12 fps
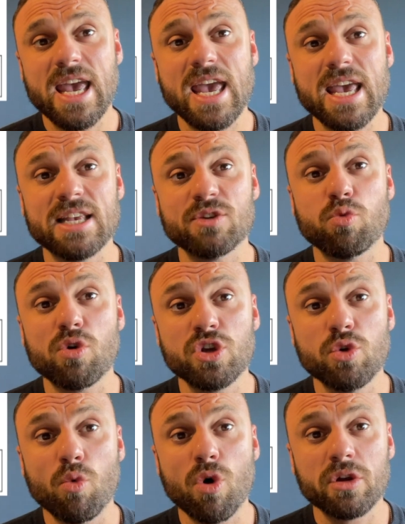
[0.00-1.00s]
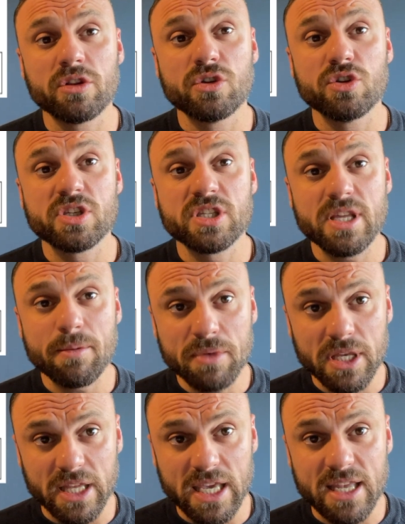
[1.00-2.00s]
is what you want to
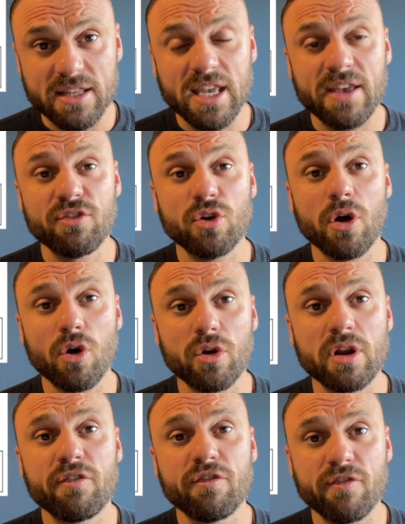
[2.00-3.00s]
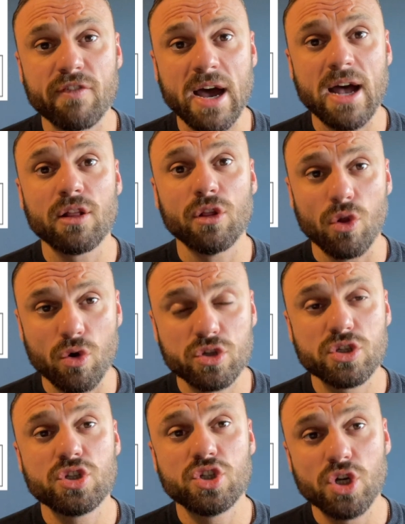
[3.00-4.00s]
stimulate if you're on a fat
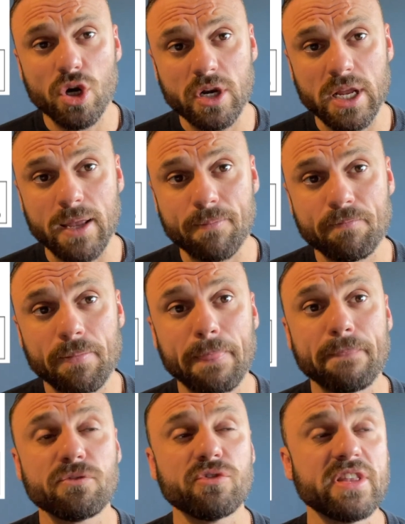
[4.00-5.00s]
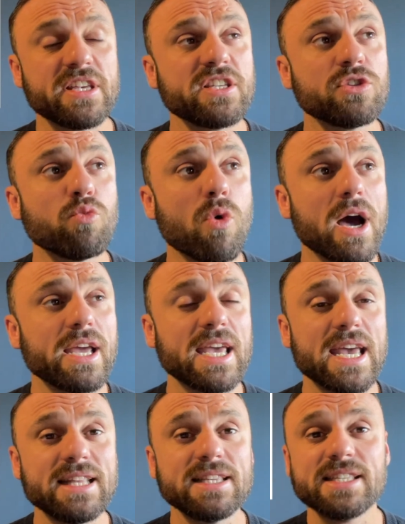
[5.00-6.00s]
loss journey. So this is why
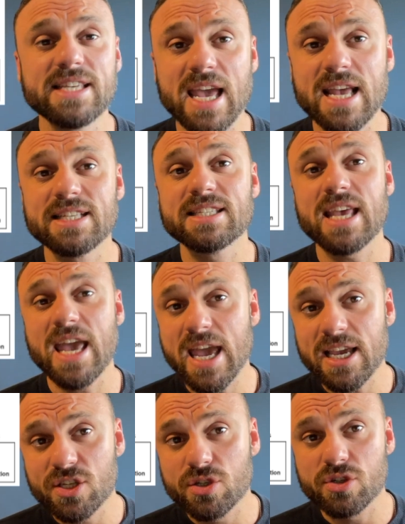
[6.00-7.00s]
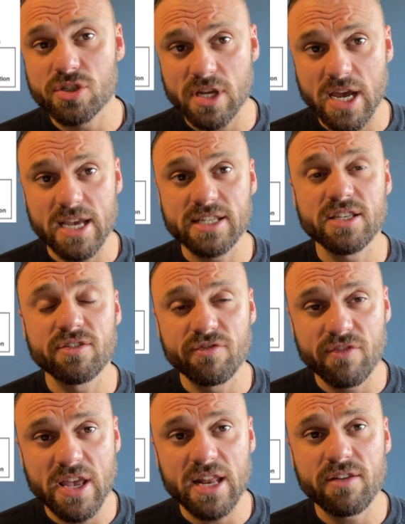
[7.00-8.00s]
intense exercise is
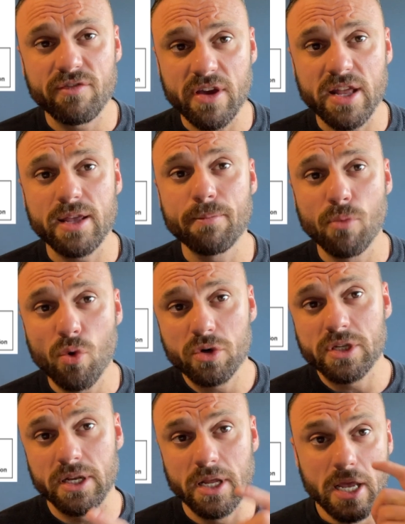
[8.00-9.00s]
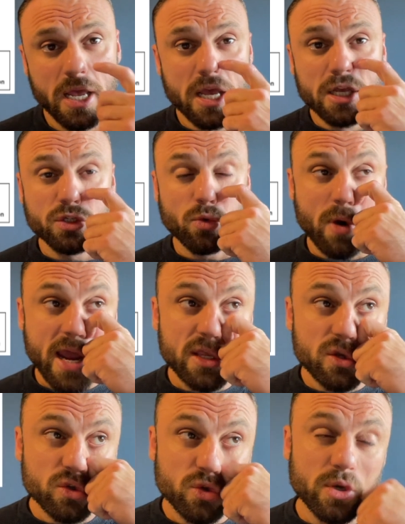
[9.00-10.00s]
very, very important. So when
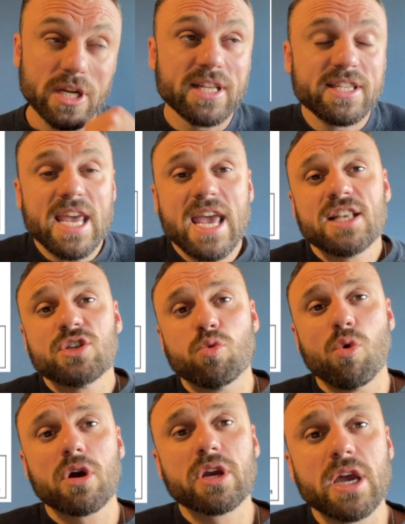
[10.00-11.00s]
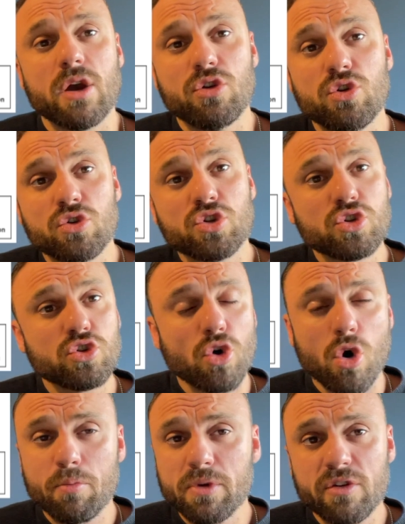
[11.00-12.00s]
you do an intense workout, you
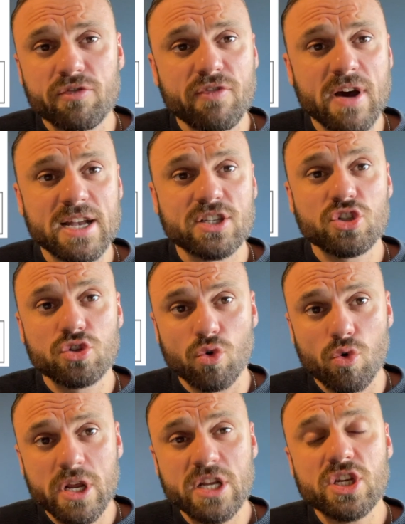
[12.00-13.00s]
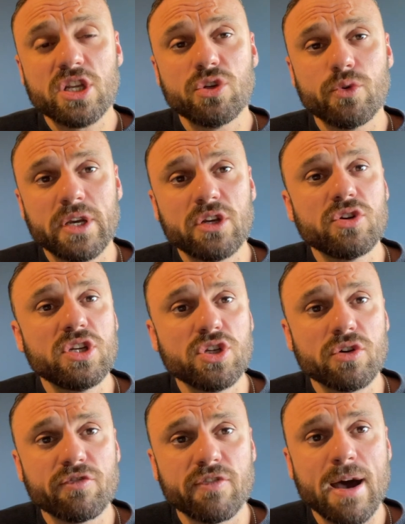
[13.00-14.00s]
stop your fat storage and you increase
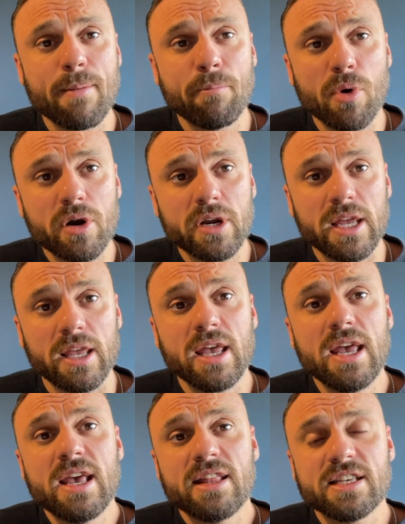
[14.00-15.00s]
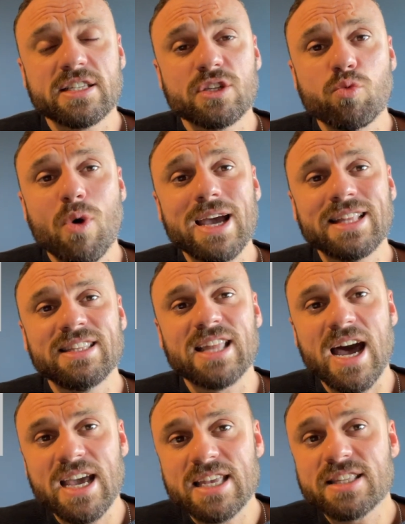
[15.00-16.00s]
your fat burning. This is why
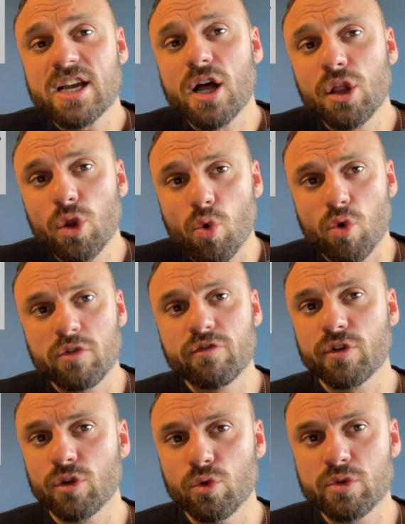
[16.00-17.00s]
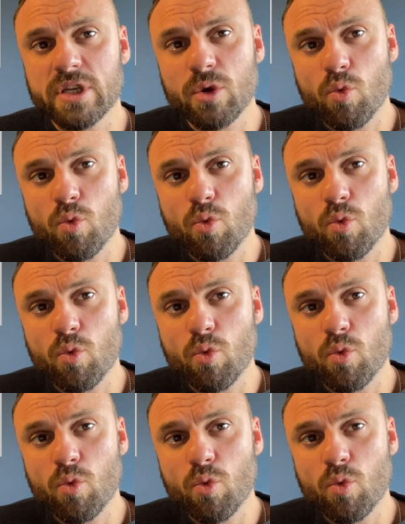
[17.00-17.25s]
diet alone for losing